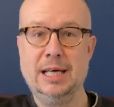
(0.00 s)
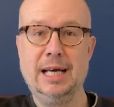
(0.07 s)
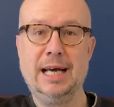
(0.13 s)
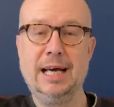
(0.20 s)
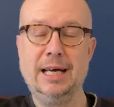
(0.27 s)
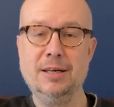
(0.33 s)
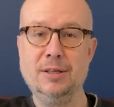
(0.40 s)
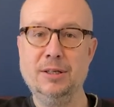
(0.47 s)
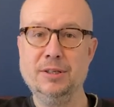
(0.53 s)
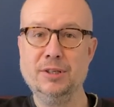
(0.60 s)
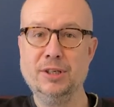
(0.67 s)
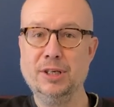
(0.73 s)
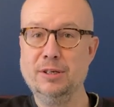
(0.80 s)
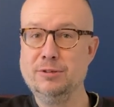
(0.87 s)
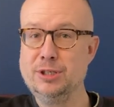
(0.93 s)
haggle and
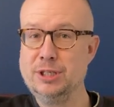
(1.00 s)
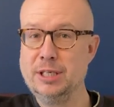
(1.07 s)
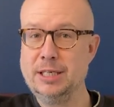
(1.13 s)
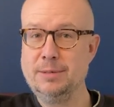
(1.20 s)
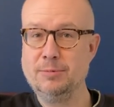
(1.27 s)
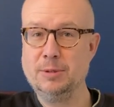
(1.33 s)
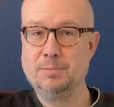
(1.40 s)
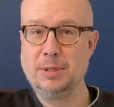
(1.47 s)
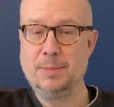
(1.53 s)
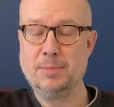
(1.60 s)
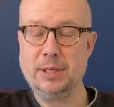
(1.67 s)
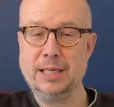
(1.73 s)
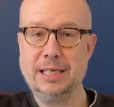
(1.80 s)
negotiate with people in